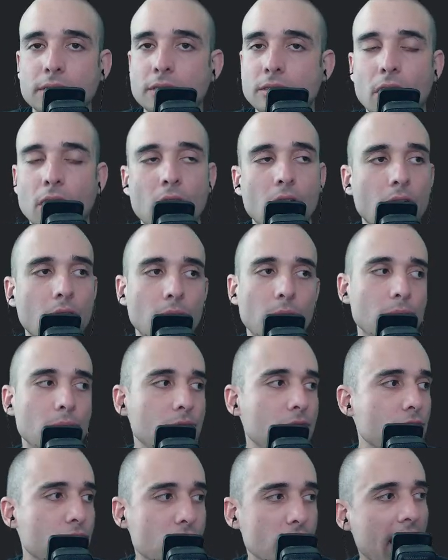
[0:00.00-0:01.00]
So
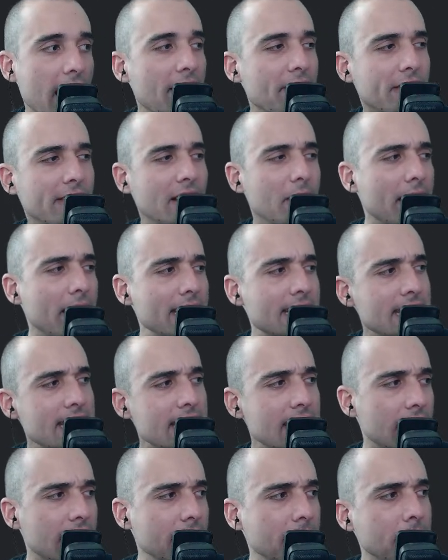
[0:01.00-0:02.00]
you should have some
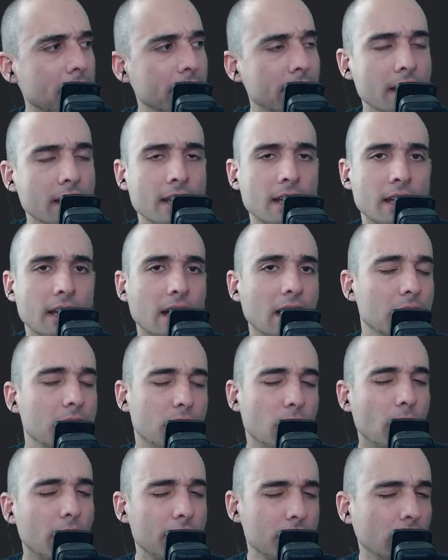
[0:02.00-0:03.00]
idea of
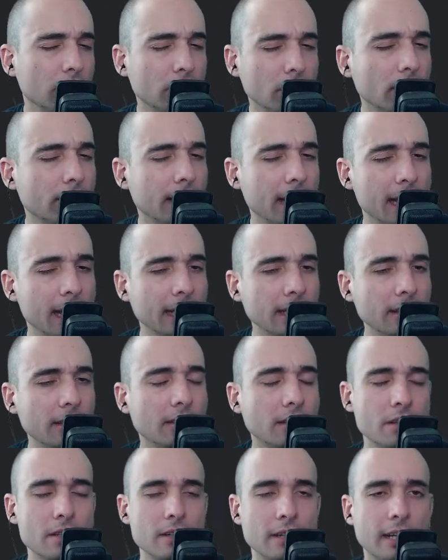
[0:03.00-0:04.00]
where you're looking.
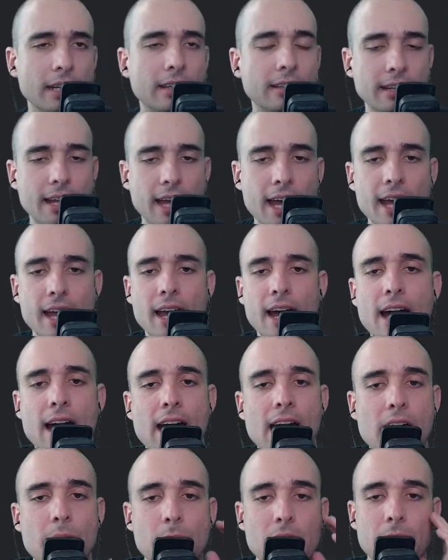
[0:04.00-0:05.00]
So you could say,
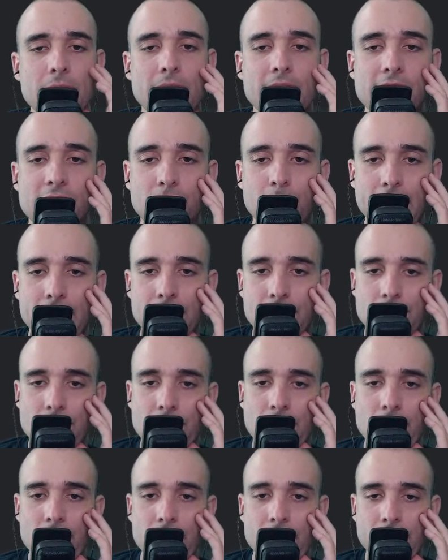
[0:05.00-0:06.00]
maybe this
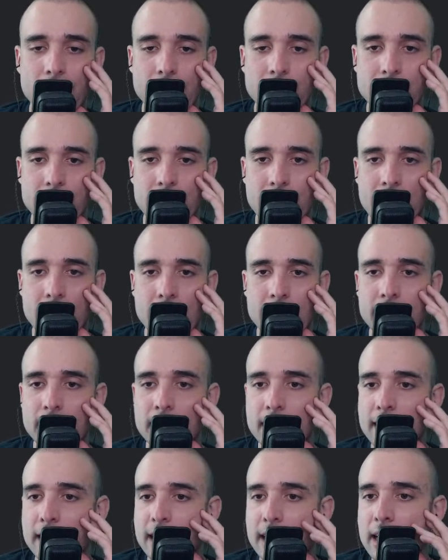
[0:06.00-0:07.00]
picture, you could say,
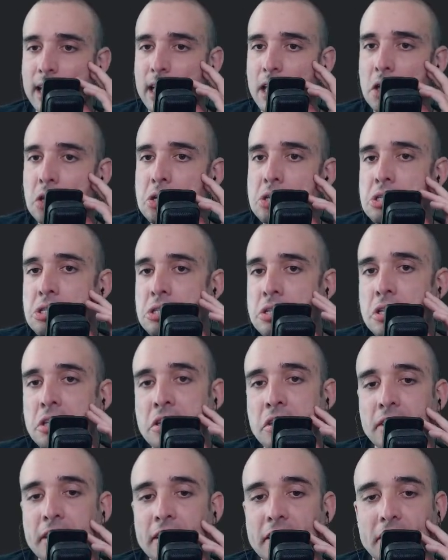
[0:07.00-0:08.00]

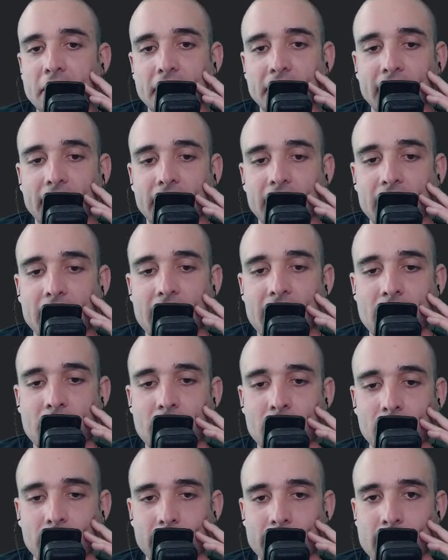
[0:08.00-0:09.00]
this looks like the
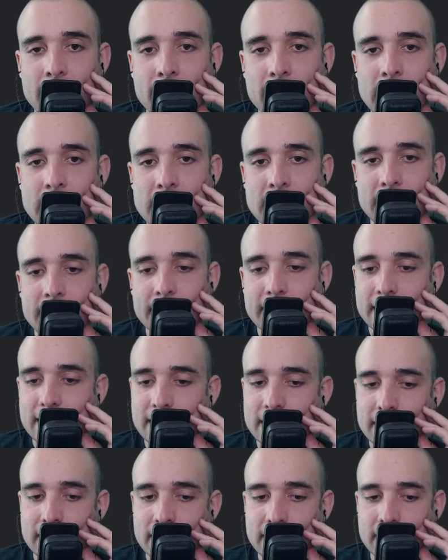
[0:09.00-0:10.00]

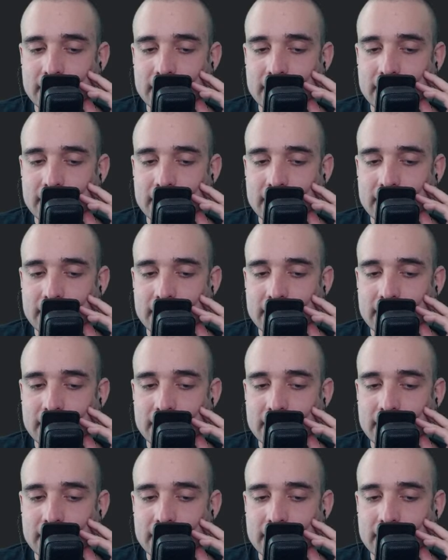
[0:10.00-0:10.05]
Netherlands.